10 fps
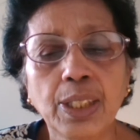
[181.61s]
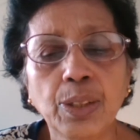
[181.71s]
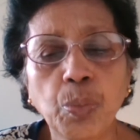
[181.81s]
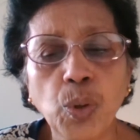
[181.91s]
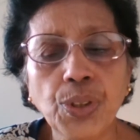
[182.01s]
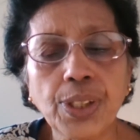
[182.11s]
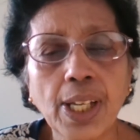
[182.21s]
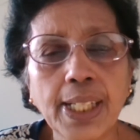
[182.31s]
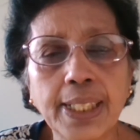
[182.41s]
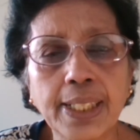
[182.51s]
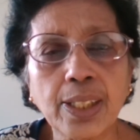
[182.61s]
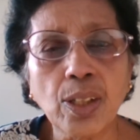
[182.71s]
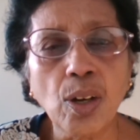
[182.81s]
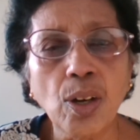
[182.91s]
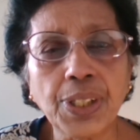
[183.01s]
both sides
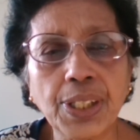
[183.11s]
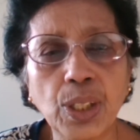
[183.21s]
of this